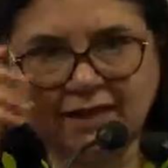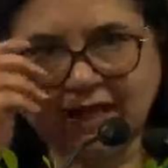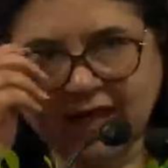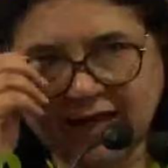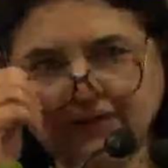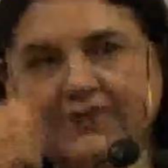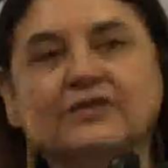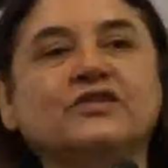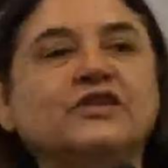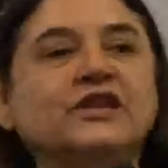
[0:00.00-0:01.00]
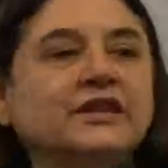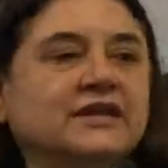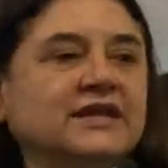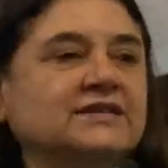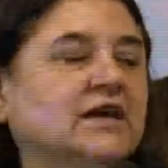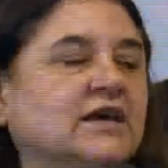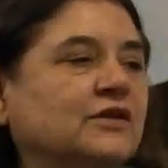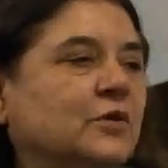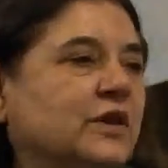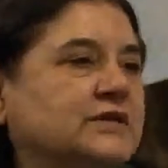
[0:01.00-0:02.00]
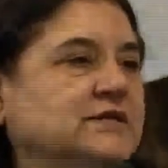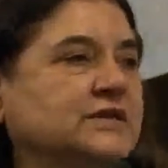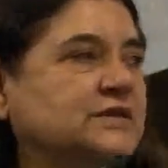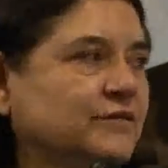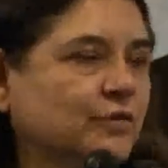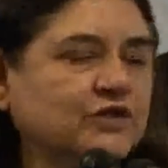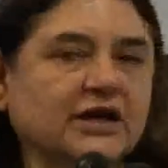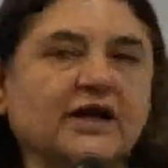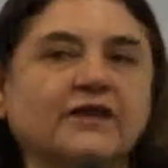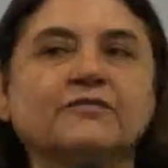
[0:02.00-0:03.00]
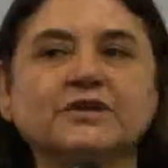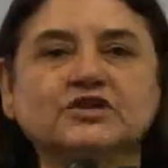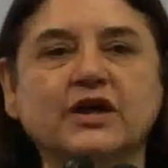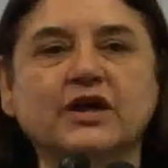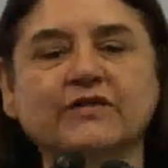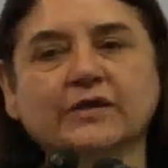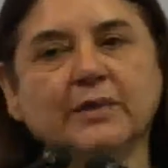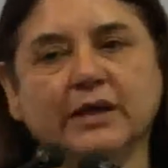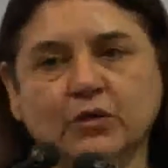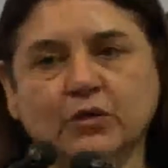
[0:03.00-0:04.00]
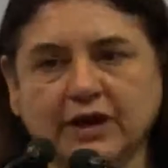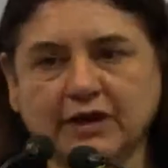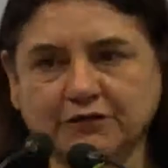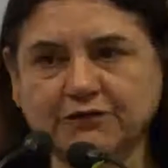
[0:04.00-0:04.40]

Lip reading: And these are the qualities for which I have been striving my whole life.